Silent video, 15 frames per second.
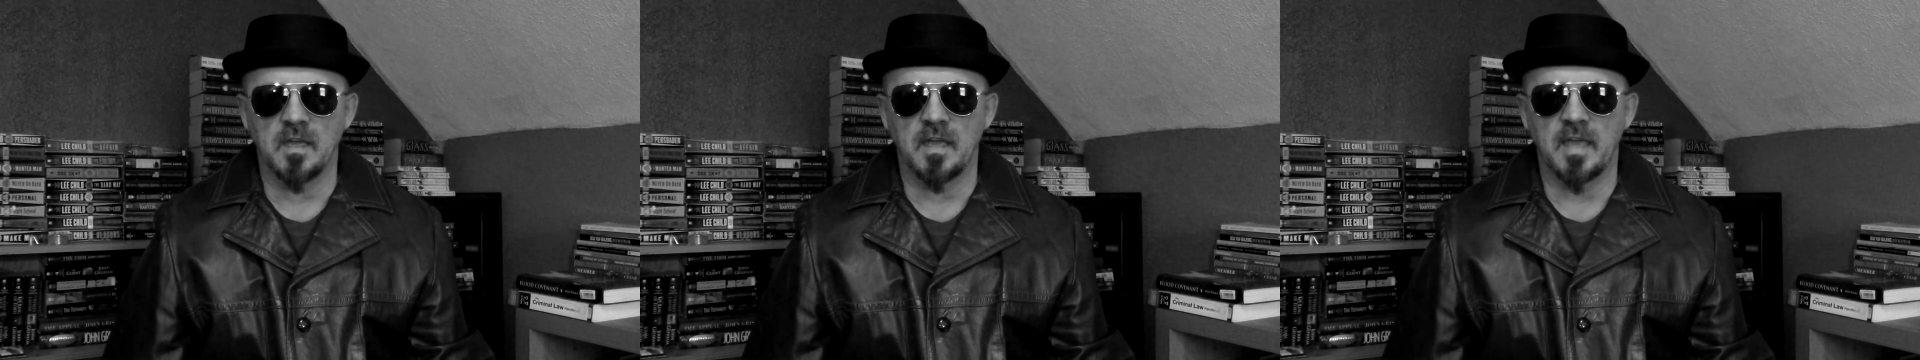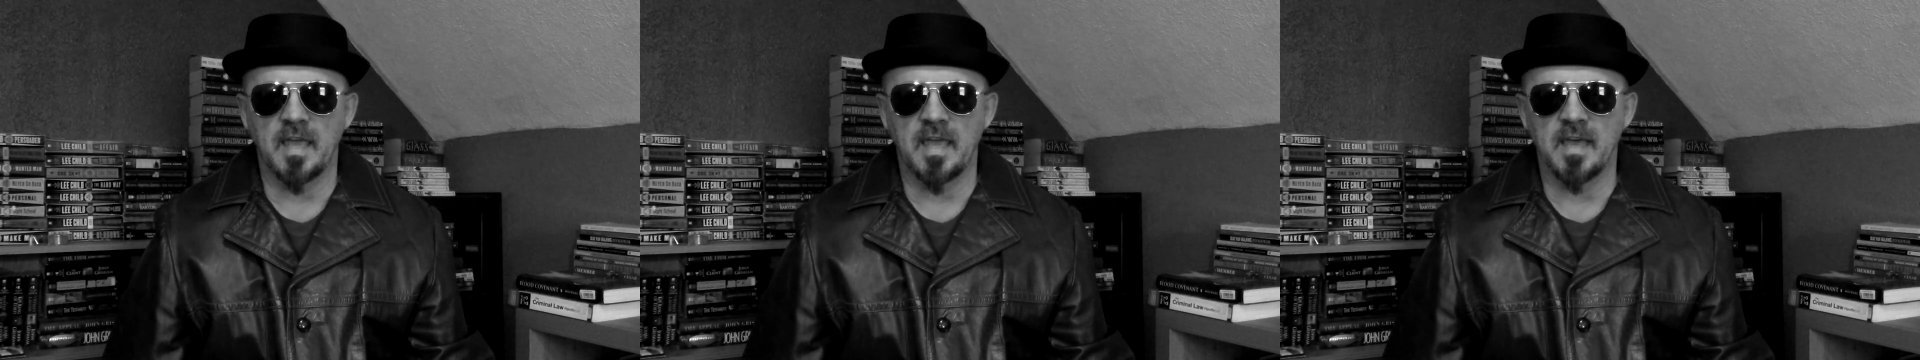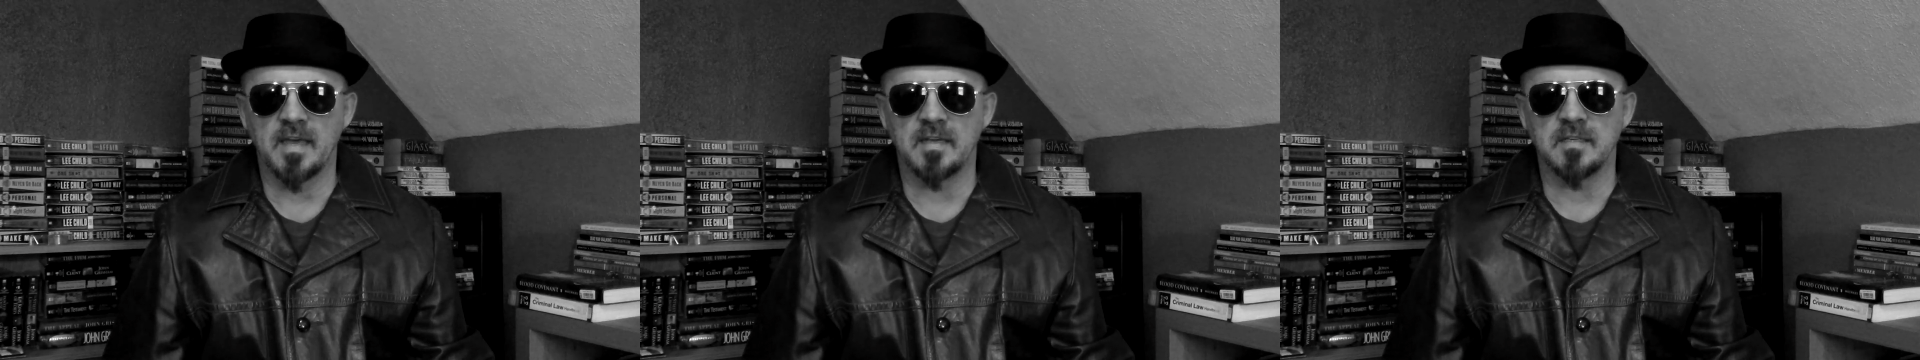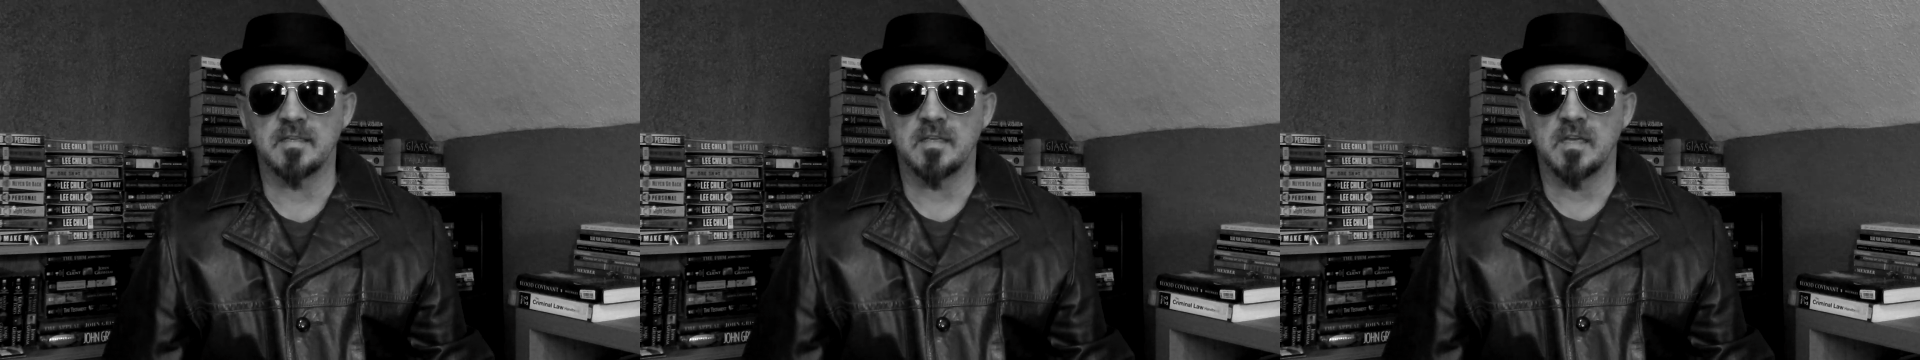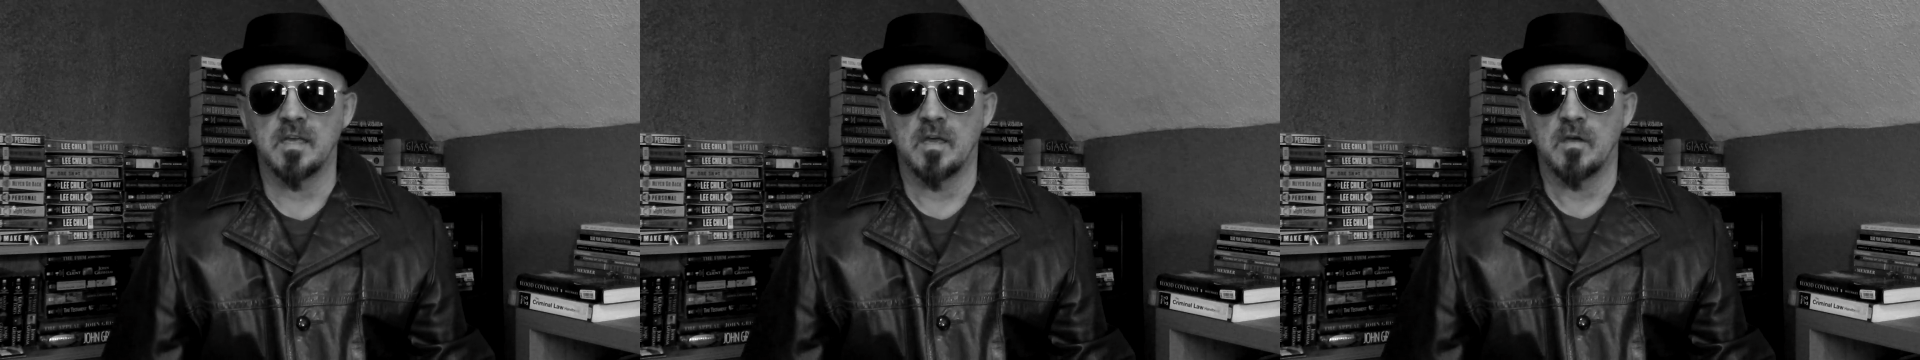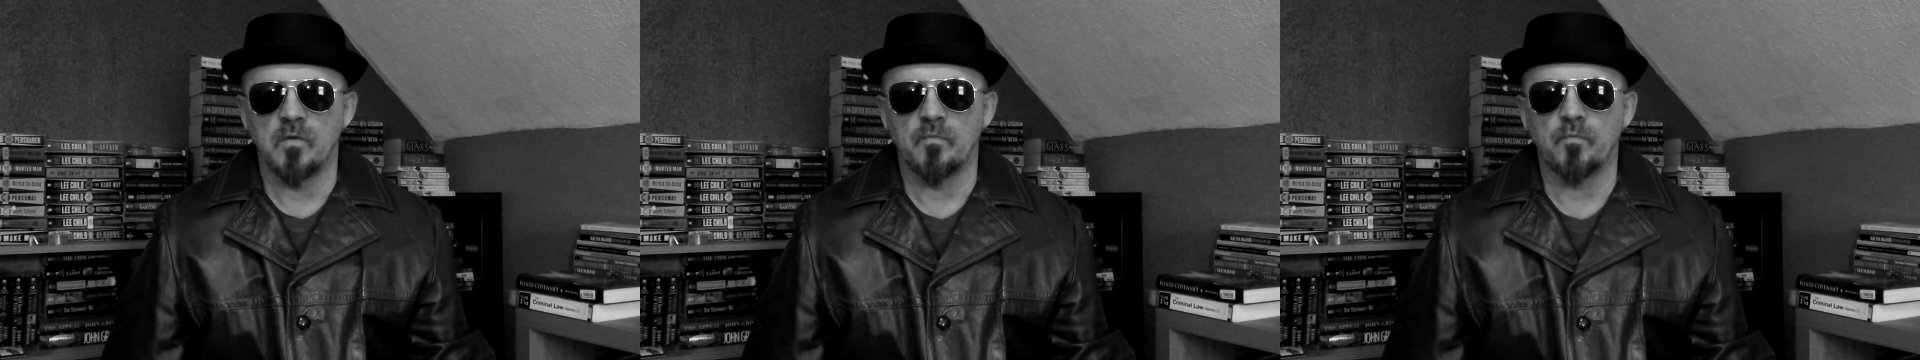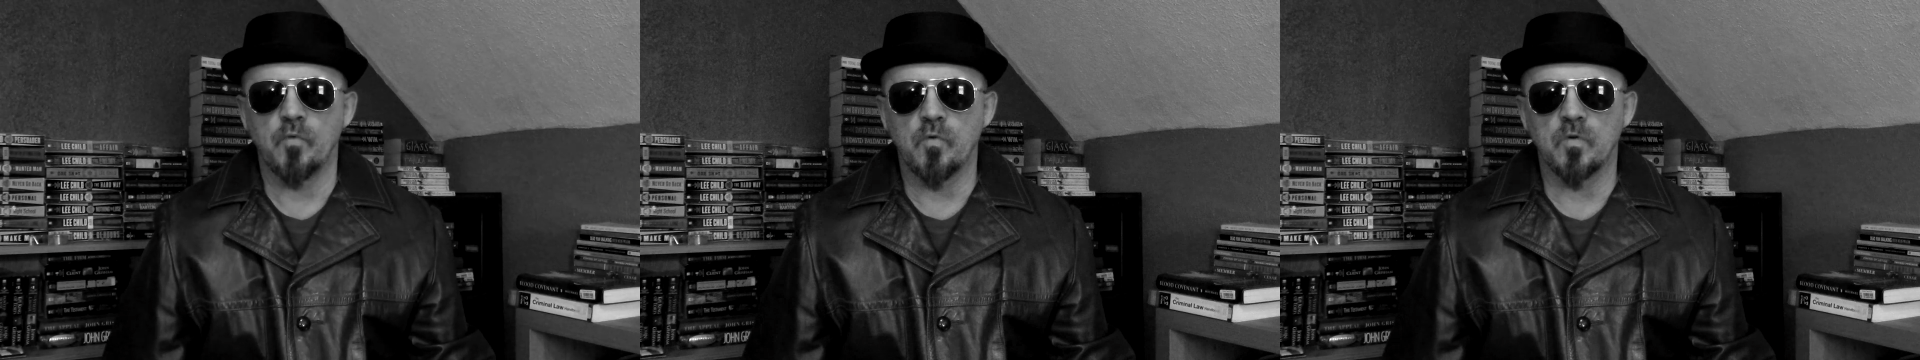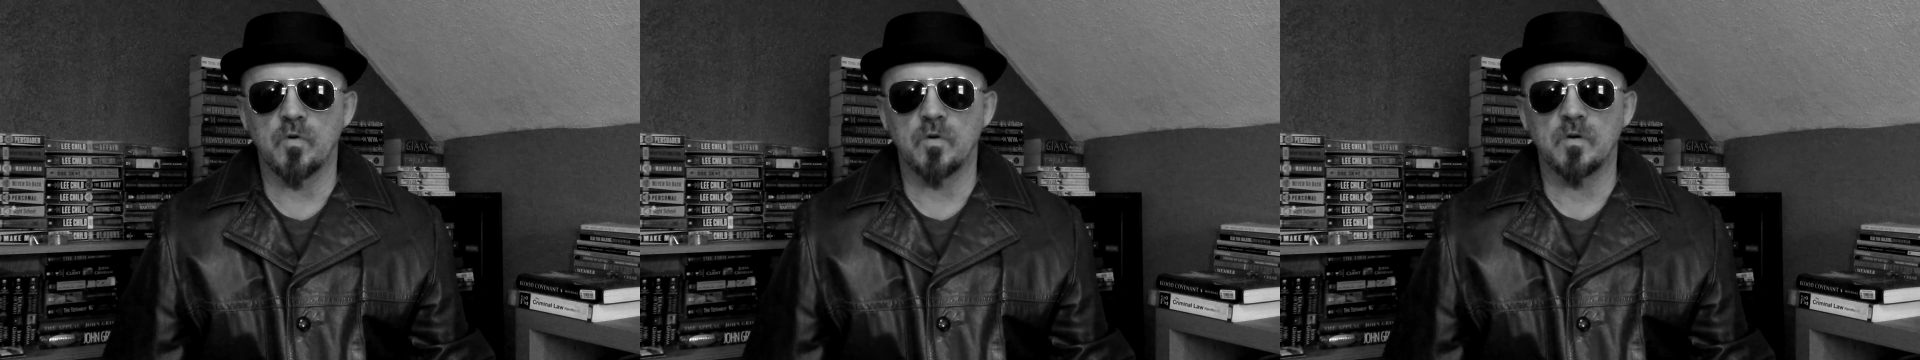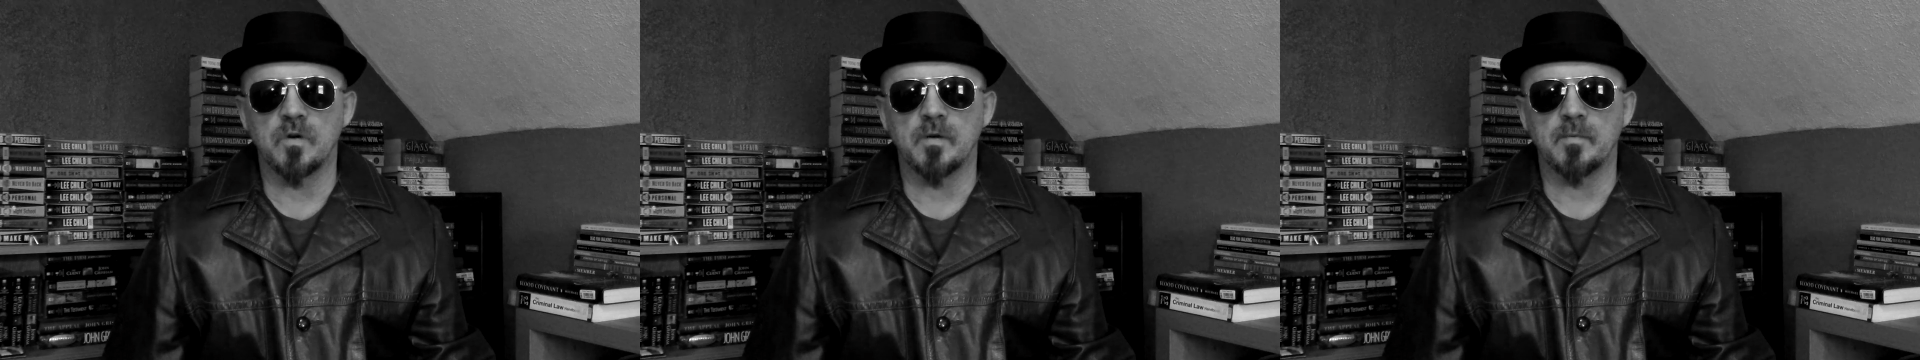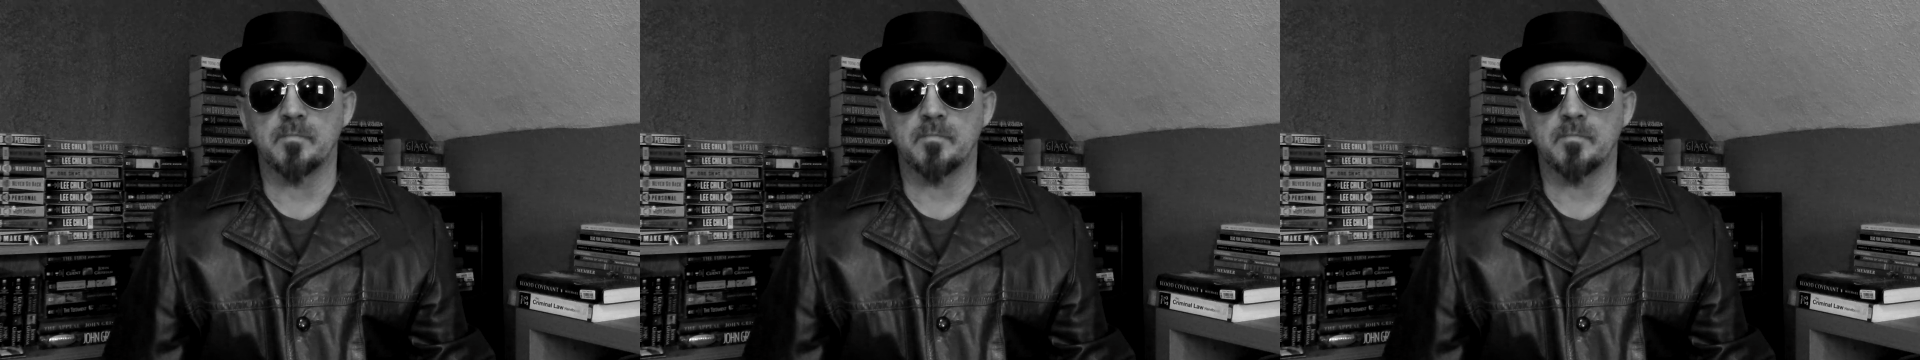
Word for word: And for